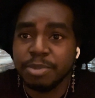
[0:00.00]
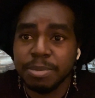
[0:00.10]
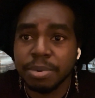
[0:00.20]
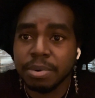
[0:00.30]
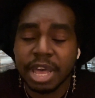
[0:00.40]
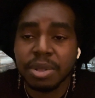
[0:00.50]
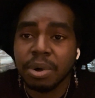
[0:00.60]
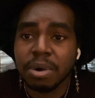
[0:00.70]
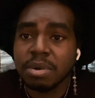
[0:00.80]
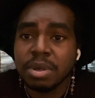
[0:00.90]
people at
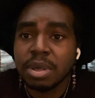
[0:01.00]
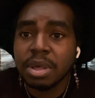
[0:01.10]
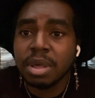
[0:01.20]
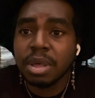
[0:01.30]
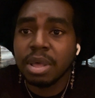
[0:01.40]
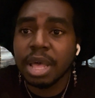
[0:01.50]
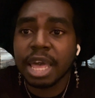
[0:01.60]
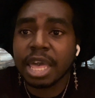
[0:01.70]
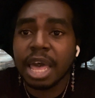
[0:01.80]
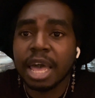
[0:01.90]
all.
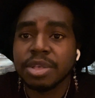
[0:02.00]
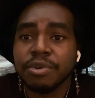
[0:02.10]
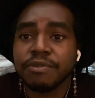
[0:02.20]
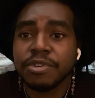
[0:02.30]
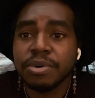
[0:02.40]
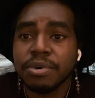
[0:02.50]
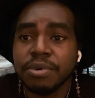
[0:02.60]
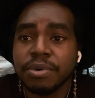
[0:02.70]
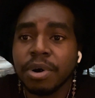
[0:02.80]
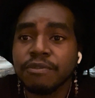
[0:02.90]
I don't
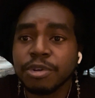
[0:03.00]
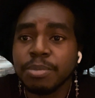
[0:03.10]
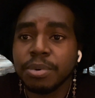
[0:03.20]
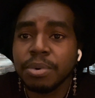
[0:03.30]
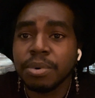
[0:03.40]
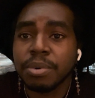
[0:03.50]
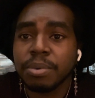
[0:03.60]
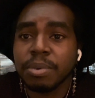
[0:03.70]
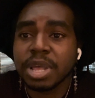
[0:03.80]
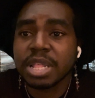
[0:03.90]
feel comfortable
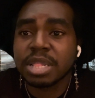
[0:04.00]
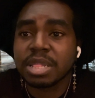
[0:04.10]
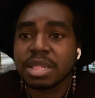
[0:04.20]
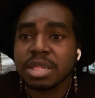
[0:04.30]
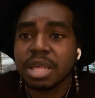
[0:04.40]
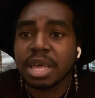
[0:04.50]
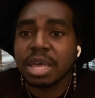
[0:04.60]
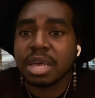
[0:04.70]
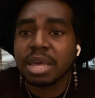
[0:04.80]
with like